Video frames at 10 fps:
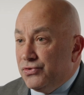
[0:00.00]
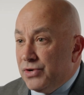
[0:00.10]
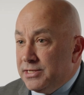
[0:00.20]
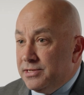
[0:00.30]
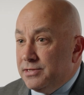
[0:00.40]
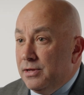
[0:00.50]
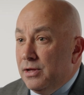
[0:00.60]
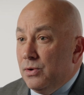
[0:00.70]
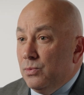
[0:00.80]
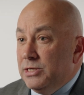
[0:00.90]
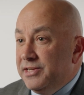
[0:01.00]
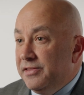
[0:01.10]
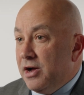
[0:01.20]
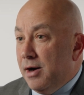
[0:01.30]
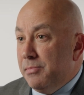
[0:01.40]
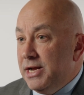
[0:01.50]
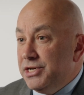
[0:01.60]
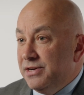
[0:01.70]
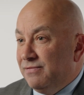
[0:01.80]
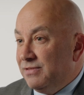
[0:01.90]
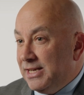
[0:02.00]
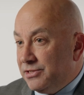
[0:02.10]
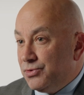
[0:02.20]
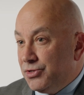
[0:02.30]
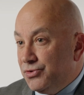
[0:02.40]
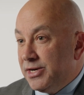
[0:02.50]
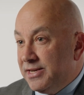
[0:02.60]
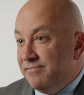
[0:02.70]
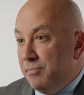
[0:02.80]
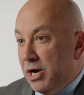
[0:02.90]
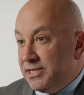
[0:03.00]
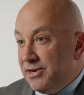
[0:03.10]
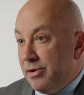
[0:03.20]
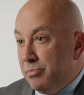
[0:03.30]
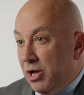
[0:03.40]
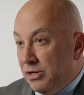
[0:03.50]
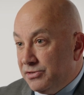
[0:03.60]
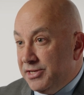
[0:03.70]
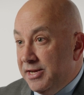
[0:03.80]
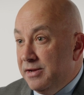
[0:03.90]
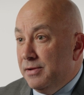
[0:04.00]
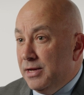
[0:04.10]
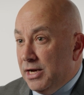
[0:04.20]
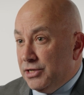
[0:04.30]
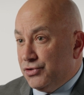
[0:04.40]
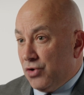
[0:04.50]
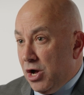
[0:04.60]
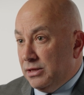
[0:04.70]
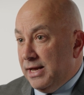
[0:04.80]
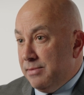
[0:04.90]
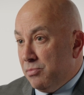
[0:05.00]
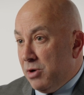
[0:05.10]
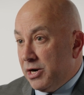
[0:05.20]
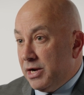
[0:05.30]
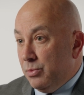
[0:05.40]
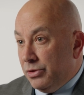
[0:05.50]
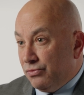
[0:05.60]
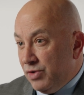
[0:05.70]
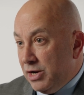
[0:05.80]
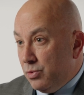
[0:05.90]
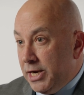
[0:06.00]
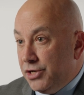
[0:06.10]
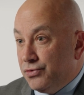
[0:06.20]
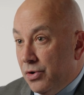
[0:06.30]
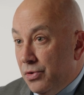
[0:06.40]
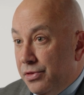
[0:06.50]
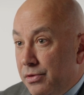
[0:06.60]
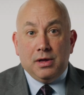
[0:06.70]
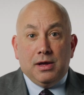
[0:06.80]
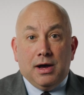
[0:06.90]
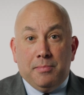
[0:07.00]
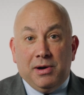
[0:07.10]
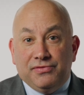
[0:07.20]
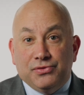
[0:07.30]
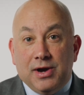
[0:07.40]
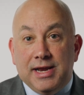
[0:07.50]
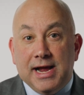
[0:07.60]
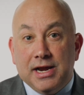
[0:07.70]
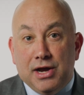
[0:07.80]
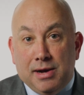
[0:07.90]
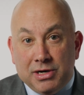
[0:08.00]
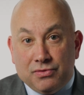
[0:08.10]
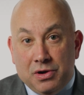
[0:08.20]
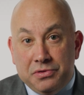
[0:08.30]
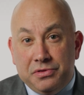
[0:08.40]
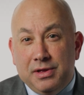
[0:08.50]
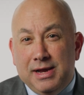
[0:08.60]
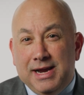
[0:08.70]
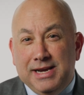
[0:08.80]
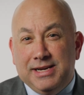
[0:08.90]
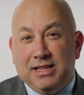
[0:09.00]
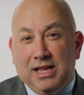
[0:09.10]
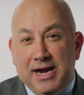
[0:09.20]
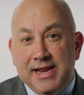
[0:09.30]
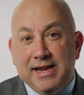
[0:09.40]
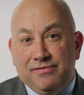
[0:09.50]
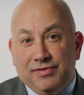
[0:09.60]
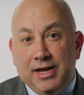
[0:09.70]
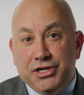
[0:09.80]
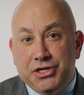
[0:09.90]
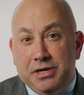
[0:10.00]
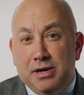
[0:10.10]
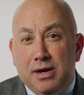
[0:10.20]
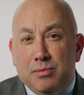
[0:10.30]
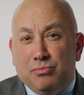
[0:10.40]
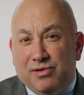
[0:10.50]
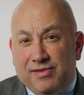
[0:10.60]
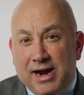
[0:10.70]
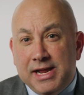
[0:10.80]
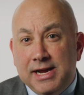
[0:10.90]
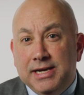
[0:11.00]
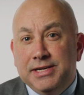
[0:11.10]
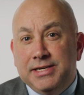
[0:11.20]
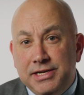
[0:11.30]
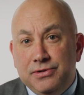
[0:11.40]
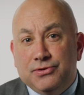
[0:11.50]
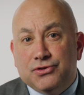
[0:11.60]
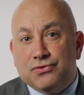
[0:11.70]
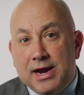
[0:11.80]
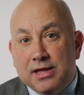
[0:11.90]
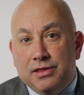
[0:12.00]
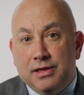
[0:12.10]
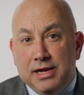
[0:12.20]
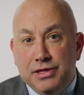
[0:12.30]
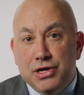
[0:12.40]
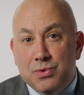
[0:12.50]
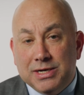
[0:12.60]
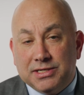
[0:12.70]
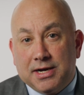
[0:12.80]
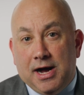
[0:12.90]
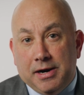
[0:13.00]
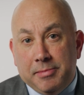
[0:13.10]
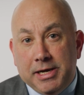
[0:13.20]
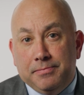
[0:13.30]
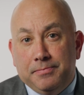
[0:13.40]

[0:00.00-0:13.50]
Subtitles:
Trust, we see the combination of less restrictive monetary policy, a strong labor market with real wage growth, above-trend economic growth, and declining inflation providing continued strength in the US economy.